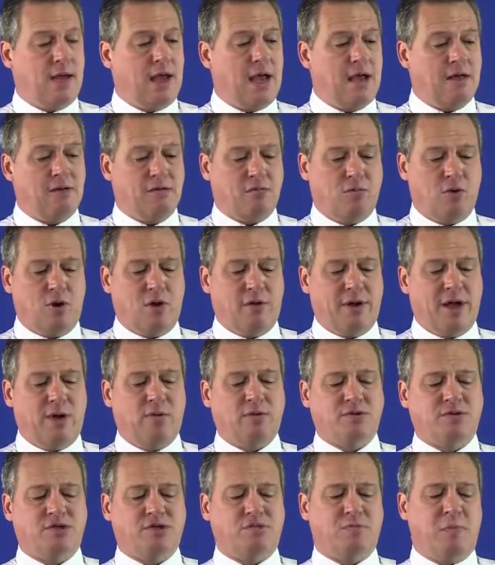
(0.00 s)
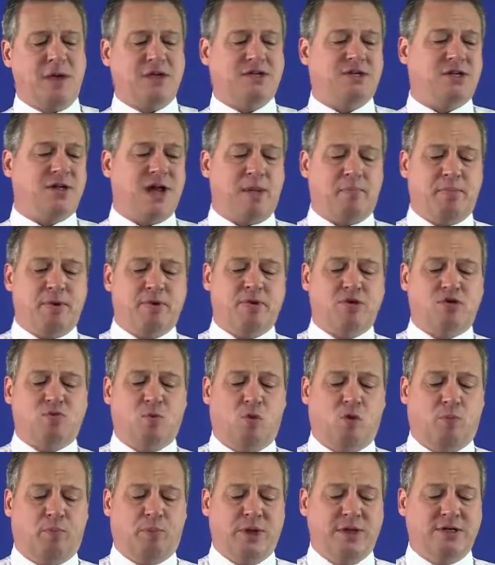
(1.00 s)
And well, now we'll just mess it up into
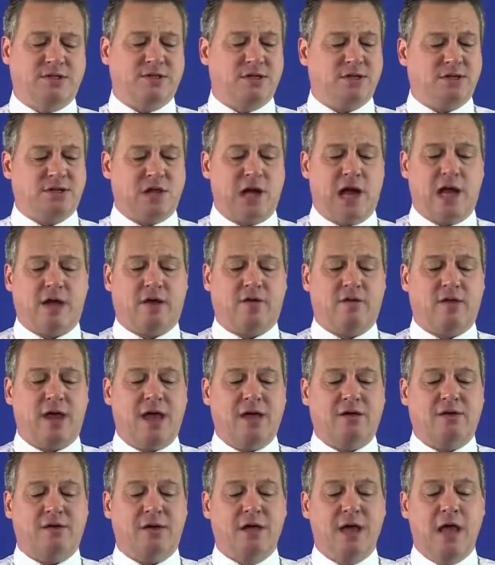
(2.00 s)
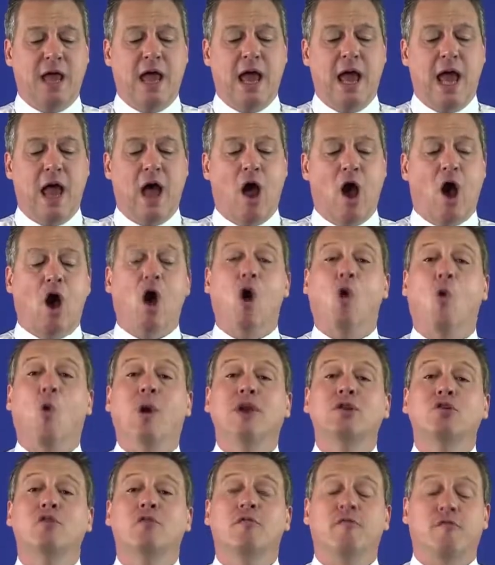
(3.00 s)
small pieces like that.
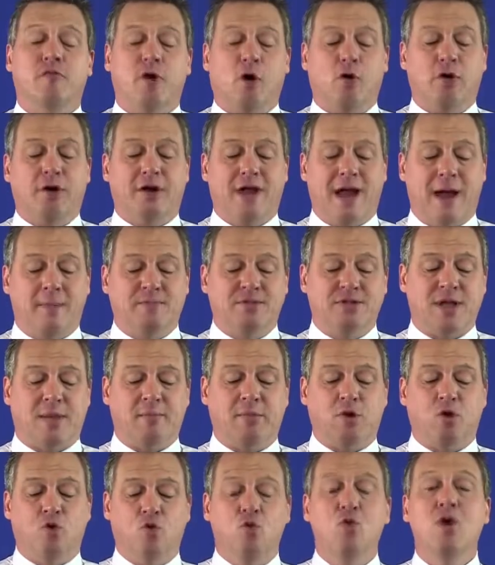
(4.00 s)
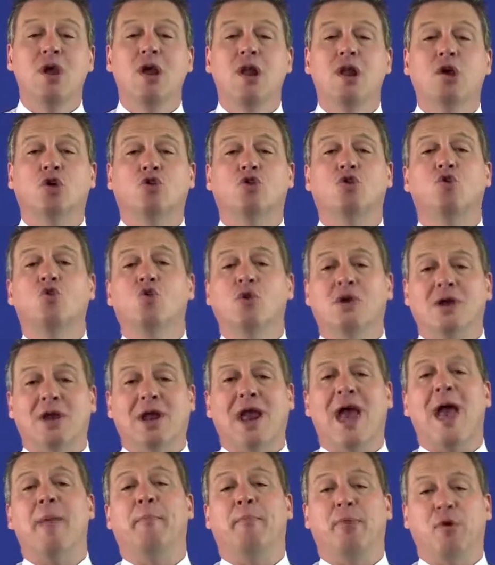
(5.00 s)
When you fold it up, something really cool
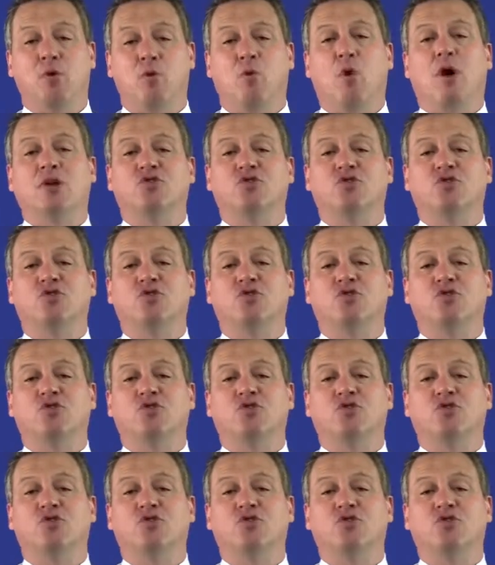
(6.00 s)
can happen.